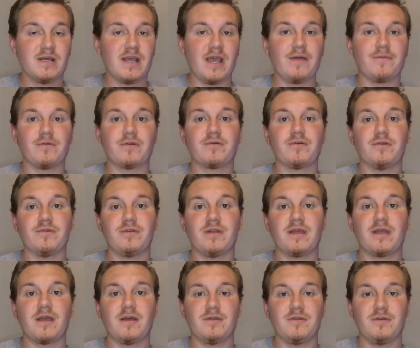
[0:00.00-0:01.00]
and
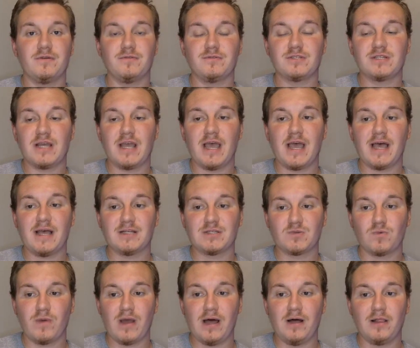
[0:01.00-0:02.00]
recruiting news
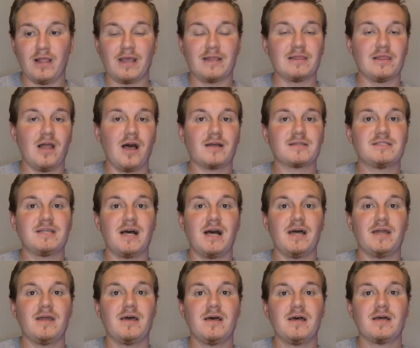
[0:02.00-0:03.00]
as well. And Locked
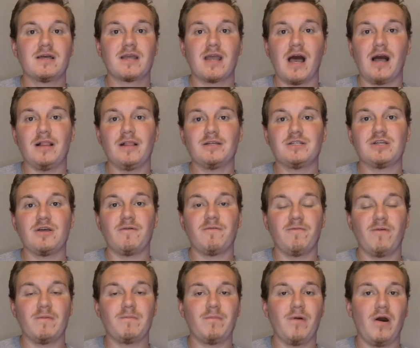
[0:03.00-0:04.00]
On College
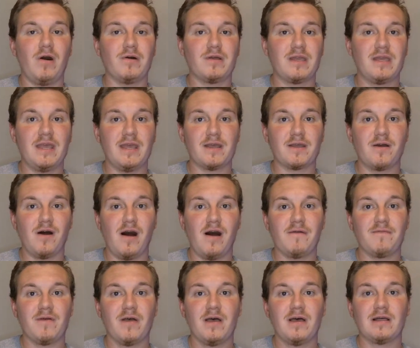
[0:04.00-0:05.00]
Football
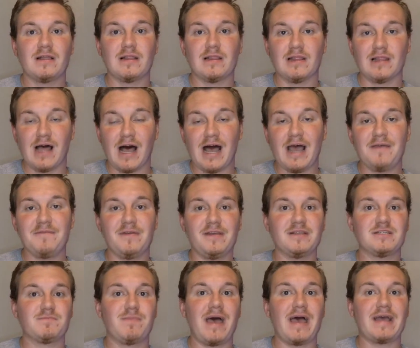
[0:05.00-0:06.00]
Kickoff Live
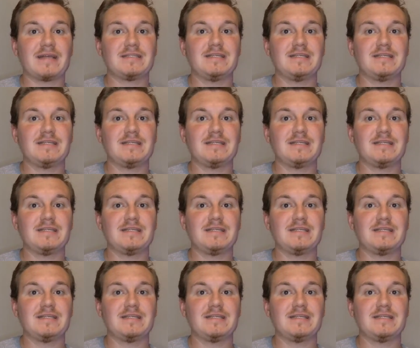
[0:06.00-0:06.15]
is back